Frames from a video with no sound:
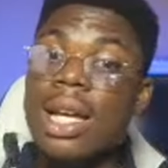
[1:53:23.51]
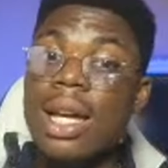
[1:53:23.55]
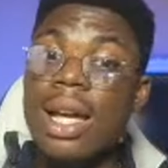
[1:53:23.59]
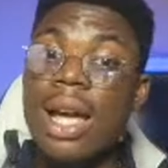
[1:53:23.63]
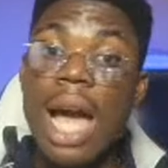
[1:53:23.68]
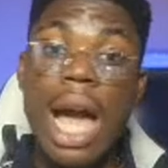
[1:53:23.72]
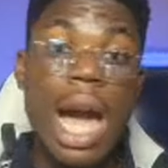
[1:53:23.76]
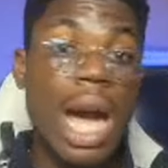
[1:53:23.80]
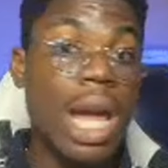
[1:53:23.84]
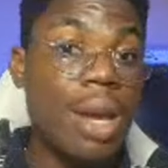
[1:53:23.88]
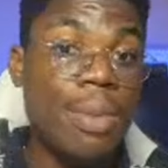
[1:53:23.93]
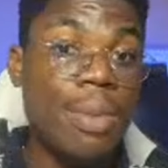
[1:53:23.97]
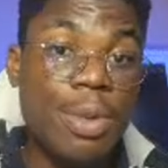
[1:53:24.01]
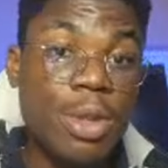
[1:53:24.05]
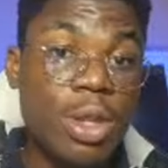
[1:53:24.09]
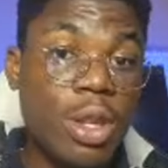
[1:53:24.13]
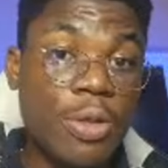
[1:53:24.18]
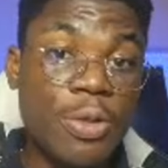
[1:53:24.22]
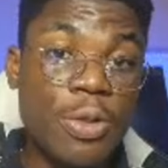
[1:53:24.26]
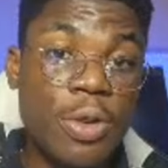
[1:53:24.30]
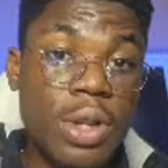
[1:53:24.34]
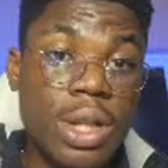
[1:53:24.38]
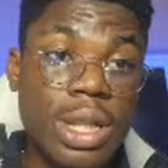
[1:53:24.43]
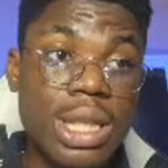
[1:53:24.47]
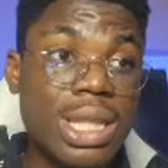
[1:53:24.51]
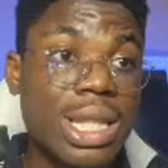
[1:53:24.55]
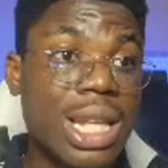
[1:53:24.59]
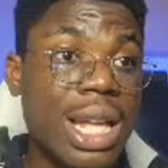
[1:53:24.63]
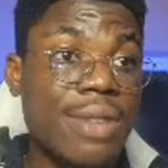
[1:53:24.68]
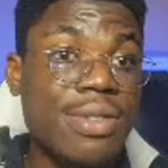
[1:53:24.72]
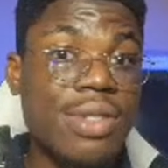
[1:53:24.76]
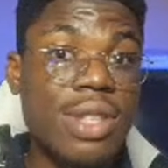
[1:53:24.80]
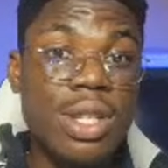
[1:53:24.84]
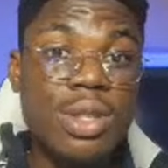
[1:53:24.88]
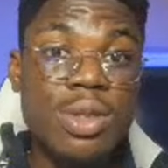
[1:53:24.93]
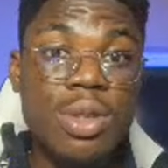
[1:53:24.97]
I had a bit of fun in this live
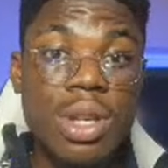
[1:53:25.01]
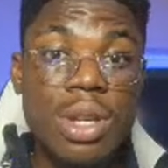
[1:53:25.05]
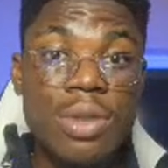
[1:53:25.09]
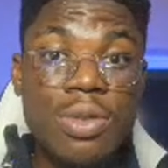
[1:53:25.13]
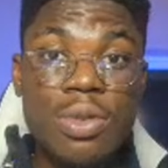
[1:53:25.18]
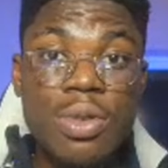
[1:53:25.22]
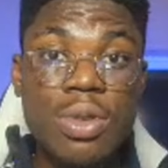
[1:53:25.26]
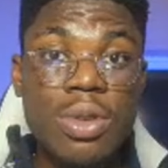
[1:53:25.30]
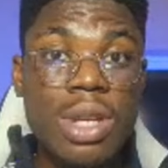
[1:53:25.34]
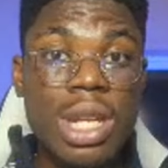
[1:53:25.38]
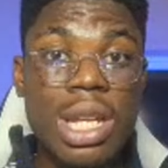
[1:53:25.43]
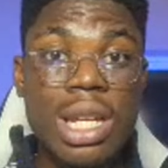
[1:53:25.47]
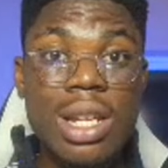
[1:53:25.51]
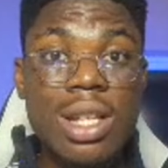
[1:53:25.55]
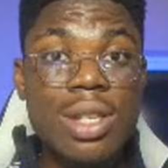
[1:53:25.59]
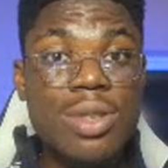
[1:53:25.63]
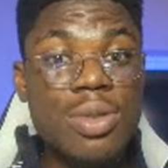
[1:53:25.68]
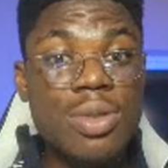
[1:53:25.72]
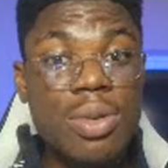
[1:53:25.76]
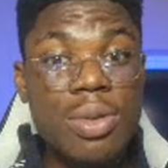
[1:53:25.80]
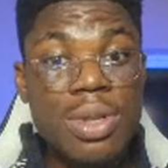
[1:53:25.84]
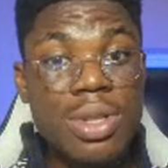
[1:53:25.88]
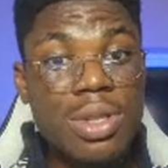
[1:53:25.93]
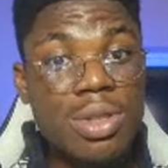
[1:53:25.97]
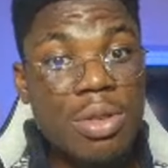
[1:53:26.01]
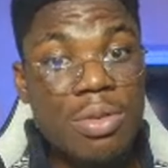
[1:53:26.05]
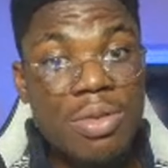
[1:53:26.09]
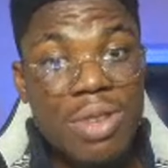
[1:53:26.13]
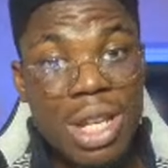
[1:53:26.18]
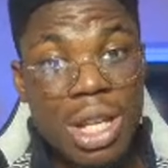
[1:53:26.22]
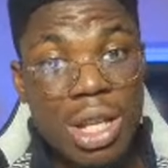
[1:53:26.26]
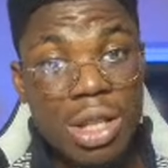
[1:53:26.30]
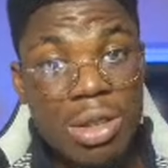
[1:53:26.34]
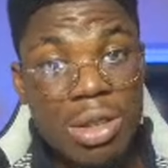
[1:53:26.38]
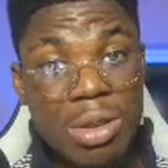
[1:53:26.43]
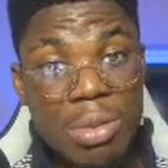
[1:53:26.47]
session, even though the network was serving a
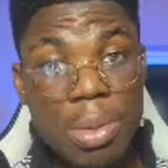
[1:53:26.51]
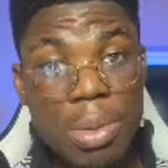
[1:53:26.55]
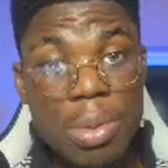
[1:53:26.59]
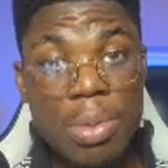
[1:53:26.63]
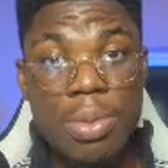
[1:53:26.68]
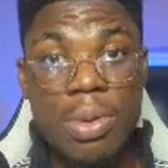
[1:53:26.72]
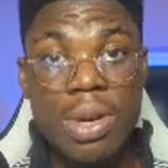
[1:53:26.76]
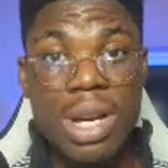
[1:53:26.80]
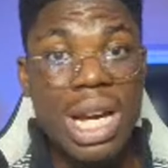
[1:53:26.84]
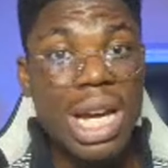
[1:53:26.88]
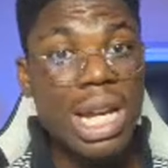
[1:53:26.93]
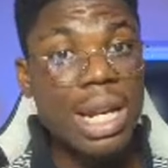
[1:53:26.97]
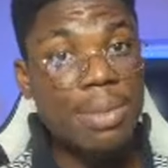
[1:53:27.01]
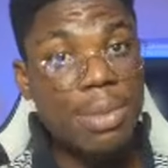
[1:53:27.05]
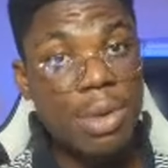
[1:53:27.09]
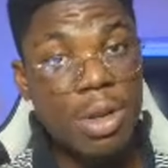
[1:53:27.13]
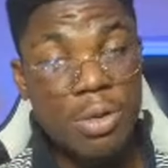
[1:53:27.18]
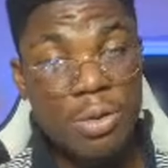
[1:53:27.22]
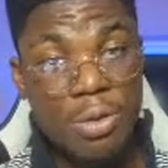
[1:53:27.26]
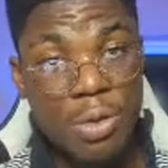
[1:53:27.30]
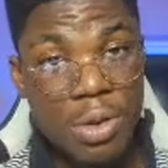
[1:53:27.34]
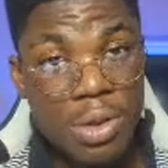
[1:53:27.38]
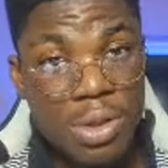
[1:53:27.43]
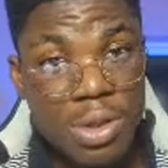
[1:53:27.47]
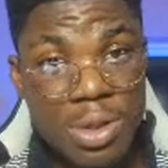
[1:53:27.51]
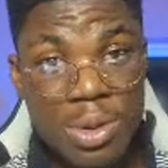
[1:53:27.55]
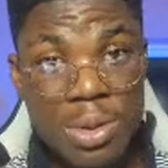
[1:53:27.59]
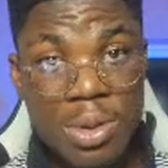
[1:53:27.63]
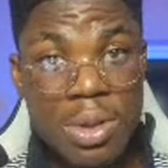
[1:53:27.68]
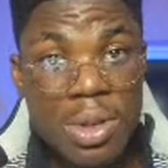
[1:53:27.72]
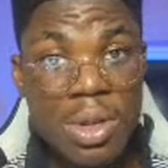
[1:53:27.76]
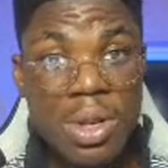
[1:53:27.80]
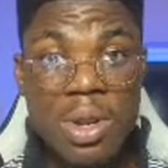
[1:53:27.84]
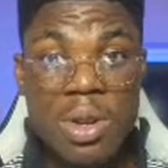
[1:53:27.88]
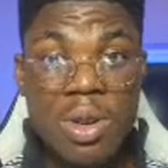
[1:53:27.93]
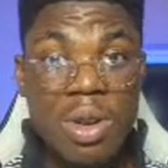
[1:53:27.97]
lot of people. I had a bit of fun, so you
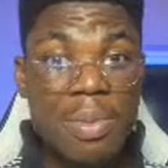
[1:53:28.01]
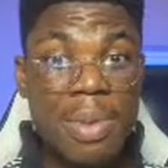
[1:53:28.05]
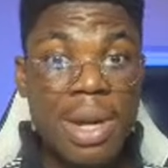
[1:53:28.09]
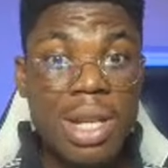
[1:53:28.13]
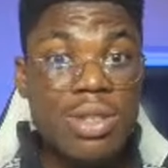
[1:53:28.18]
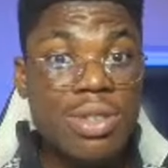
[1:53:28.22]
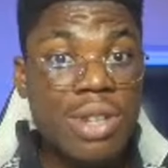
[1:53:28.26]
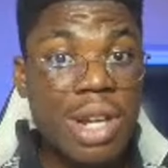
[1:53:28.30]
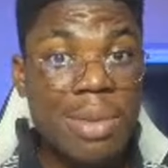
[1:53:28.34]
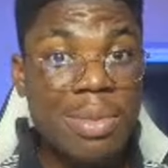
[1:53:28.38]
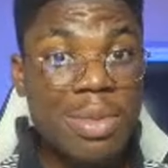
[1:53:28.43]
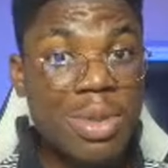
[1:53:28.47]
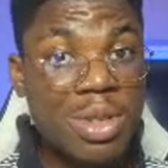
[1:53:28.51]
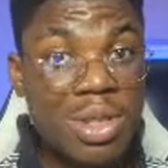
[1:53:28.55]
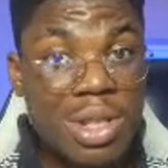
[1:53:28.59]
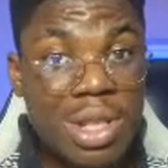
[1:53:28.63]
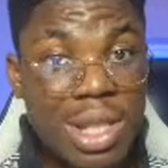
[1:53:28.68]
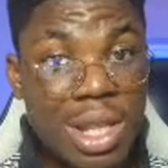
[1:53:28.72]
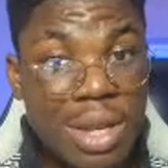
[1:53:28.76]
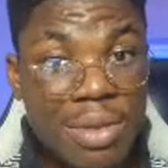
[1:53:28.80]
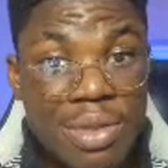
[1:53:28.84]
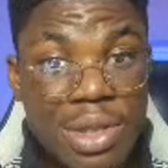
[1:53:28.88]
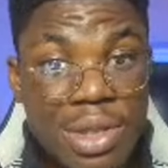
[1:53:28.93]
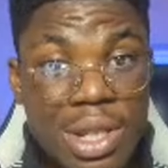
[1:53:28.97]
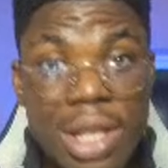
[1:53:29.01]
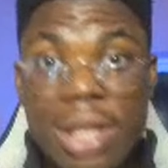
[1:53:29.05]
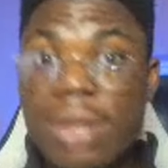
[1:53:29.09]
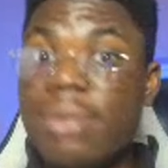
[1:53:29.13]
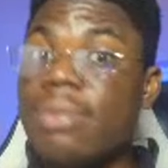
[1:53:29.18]
might try and be doing it every day.